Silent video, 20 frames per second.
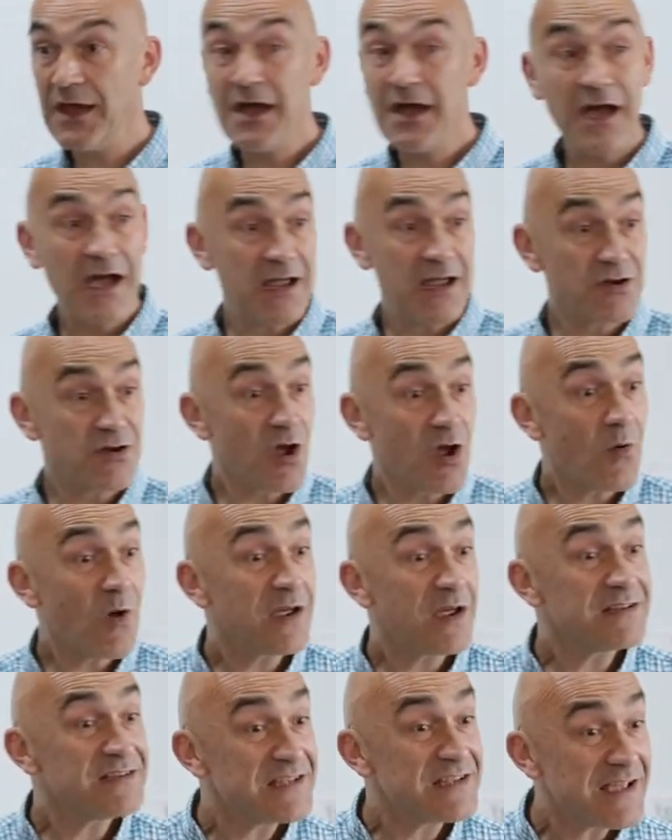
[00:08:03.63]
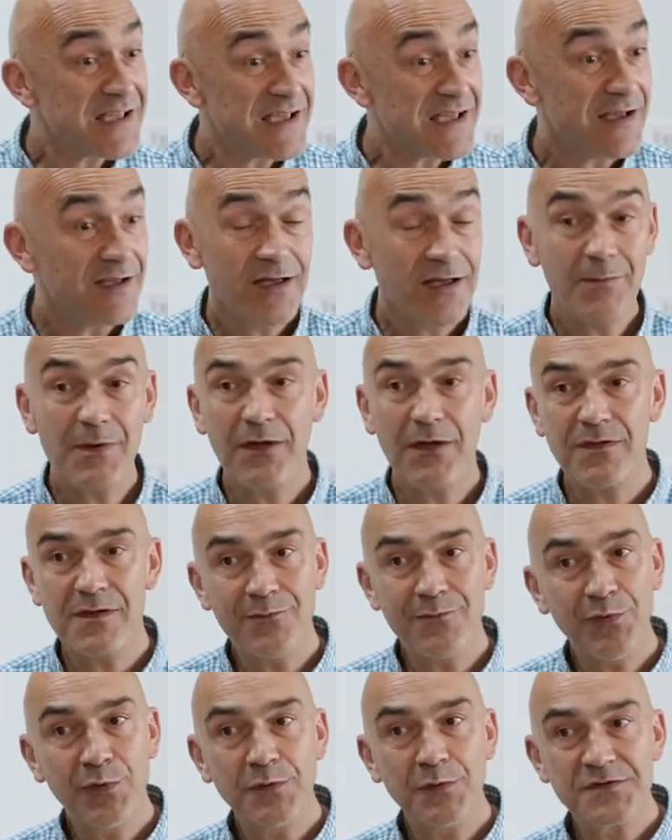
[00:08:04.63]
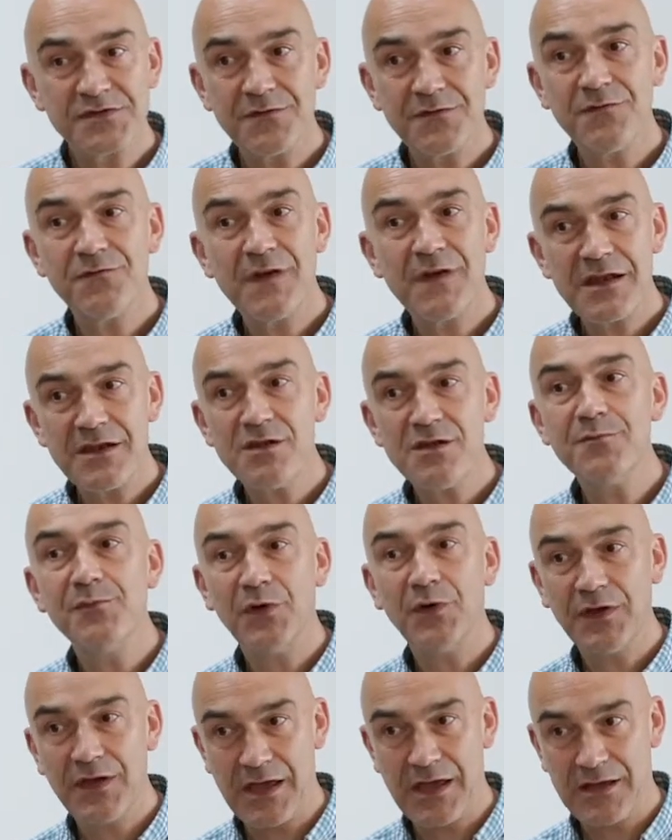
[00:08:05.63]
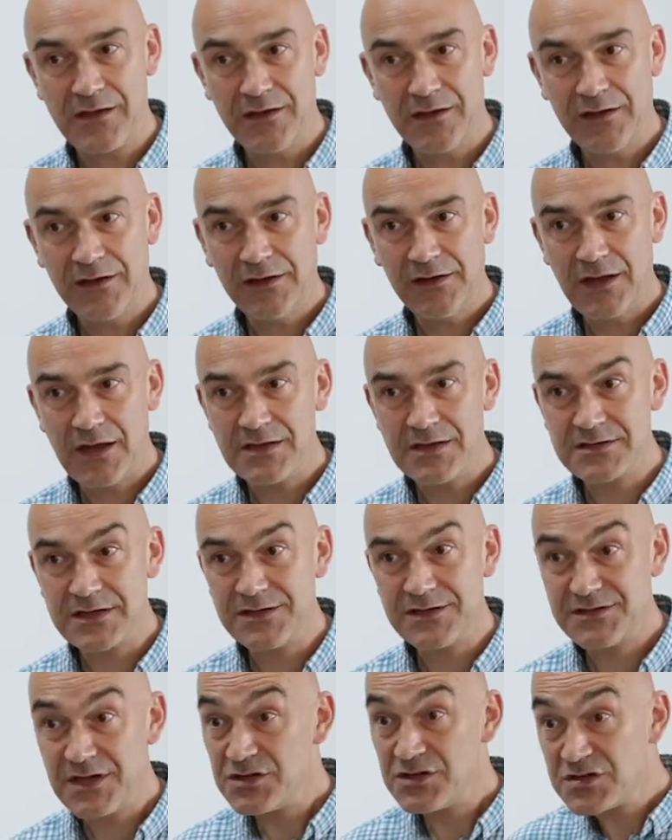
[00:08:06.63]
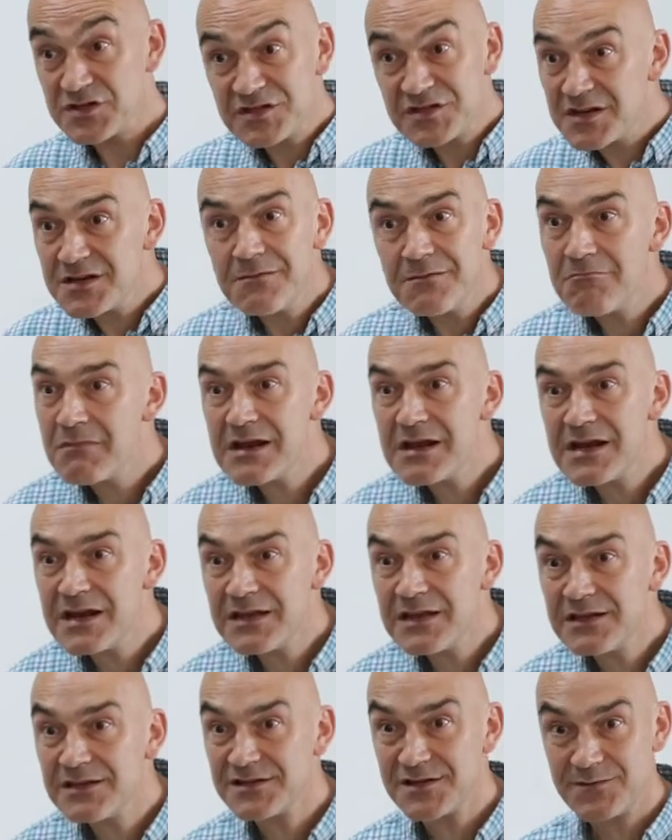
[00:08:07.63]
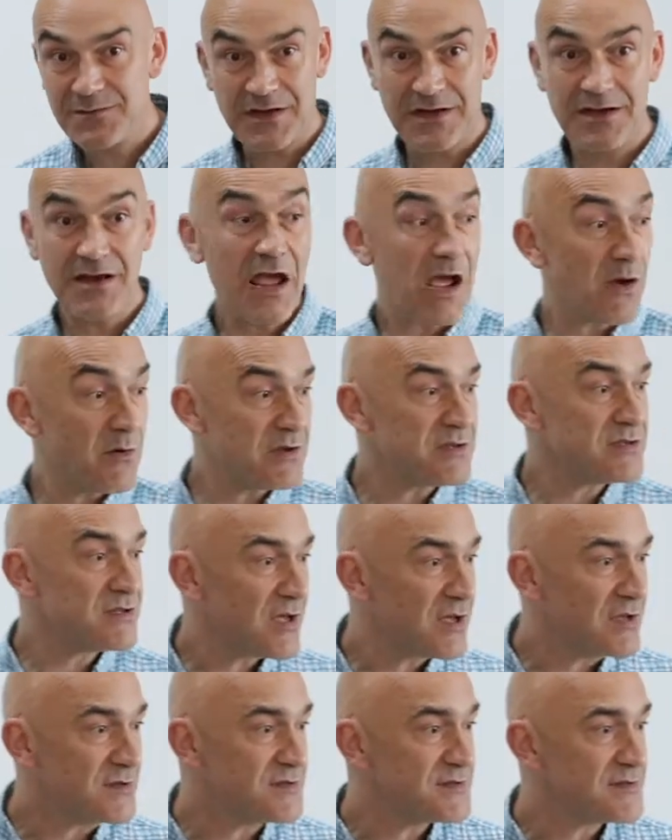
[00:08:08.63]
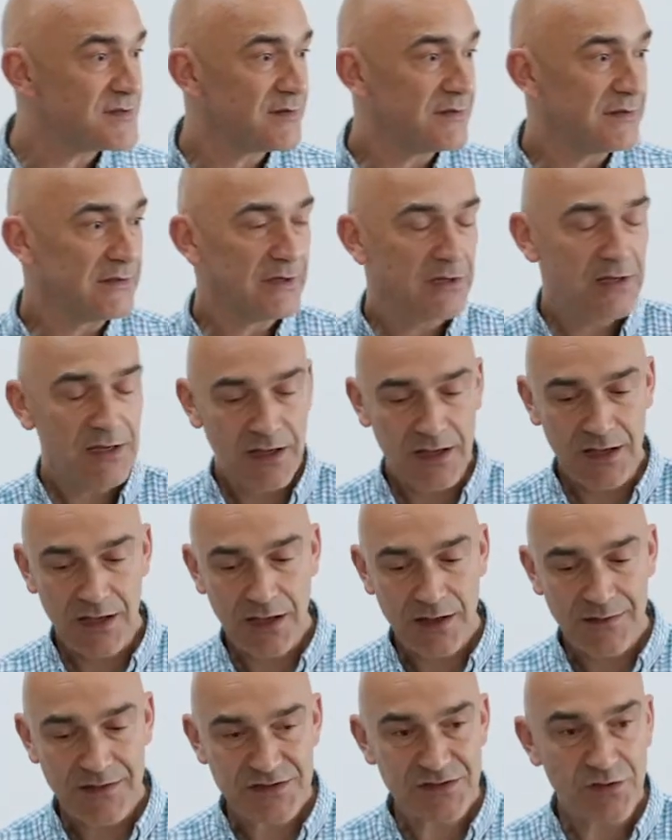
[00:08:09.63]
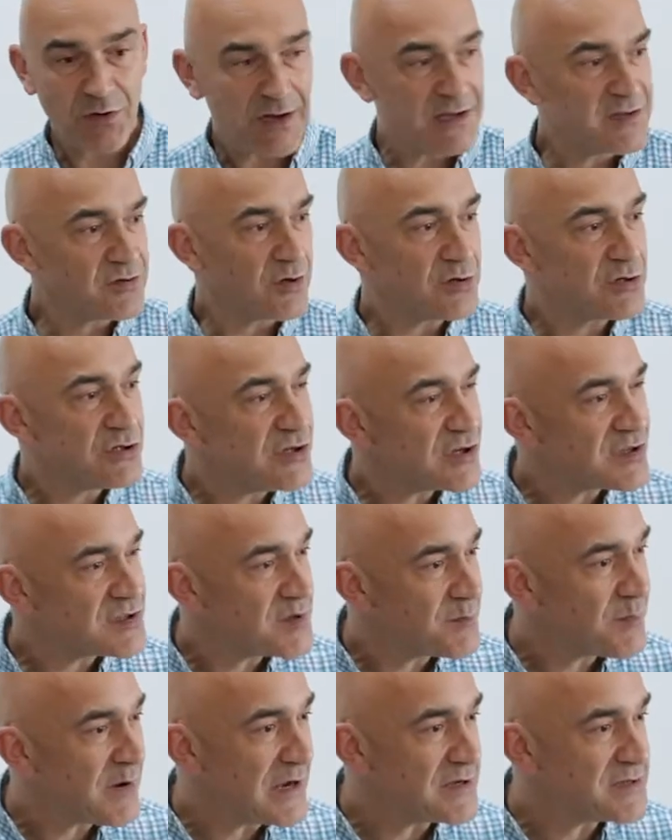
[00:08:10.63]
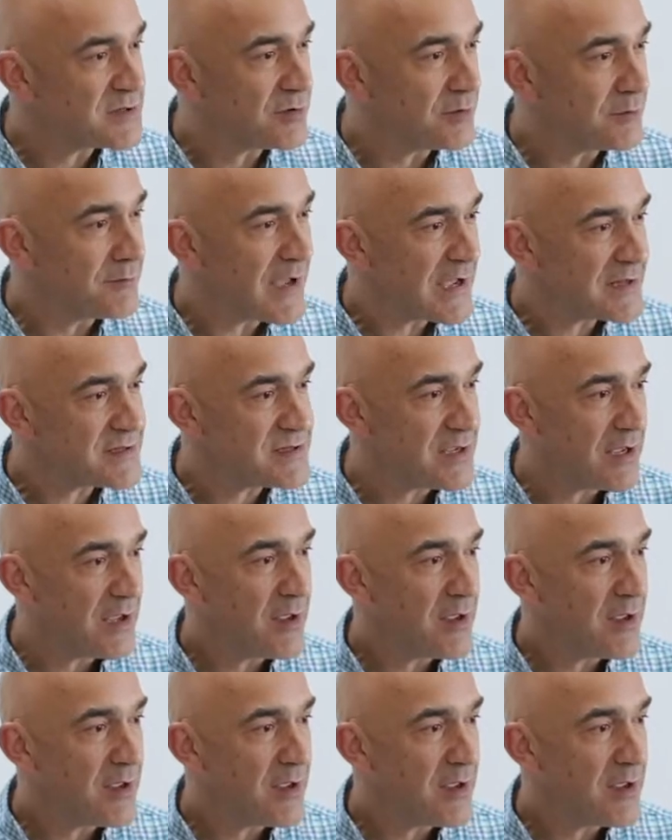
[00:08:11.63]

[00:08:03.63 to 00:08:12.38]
I had no idea about the importance of venue booking in dance. It just didn't mean anything to me. Now it does. And it's not just a practical matter.